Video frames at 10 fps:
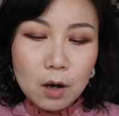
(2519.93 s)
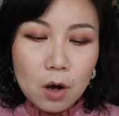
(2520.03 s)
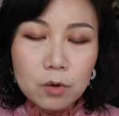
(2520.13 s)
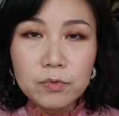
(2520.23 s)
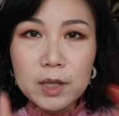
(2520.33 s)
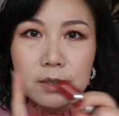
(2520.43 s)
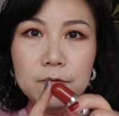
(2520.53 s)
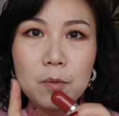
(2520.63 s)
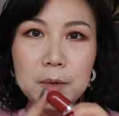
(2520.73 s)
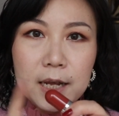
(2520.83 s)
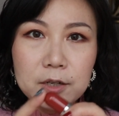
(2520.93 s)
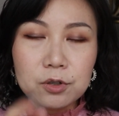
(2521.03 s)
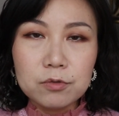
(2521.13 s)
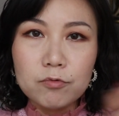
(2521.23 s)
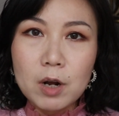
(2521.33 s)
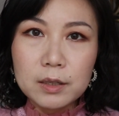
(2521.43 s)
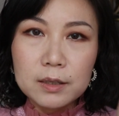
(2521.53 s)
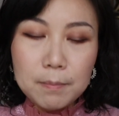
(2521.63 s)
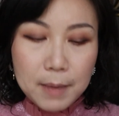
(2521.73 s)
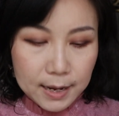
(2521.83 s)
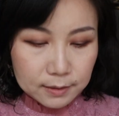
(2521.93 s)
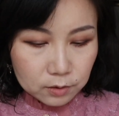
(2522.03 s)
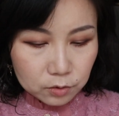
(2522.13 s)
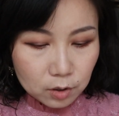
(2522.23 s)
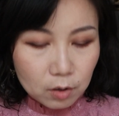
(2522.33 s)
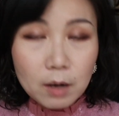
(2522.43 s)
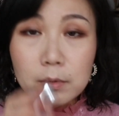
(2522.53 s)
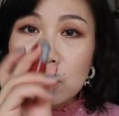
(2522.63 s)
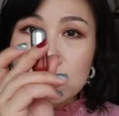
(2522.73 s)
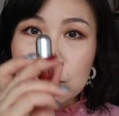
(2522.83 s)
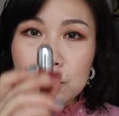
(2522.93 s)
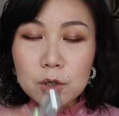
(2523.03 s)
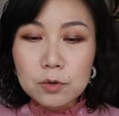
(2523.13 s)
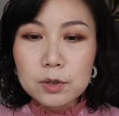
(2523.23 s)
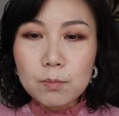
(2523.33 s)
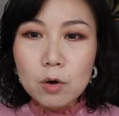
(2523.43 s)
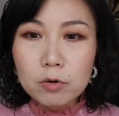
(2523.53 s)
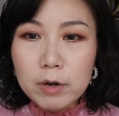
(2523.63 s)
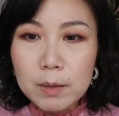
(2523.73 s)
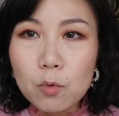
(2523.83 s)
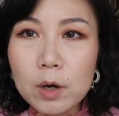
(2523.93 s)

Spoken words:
on this formulation rather than matte, so I'm going to use more cream